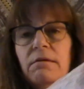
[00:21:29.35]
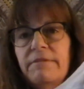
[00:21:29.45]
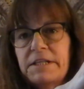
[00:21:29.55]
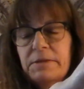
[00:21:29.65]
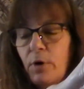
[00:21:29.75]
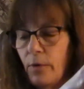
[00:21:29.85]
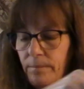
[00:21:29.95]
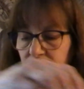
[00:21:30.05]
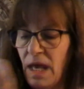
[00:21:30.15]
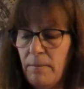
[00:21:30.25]
fix them all.
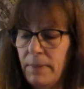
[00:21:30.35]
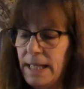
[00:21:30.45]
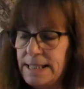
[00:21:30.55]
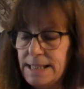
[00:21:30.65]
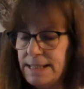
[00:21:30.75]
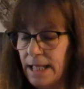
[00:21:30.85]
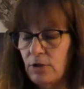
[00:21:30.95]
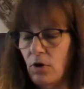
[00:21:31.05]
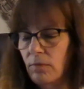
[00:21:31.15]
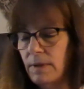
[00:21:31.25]
But it didn't take
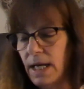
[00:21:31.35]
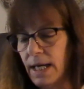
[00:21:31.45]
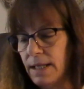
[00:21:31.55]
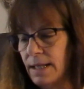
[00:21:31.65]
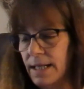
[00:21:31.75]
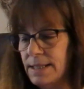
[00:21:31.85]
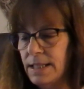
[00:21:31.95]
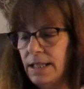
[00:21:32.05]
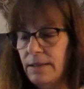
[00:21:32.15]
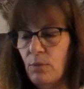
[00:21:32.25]
long. I did
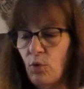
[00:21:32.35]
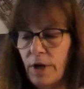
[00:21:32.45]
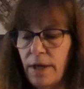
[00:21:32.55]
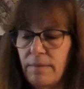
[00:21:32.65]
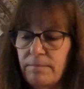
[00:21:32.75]
it in the morning.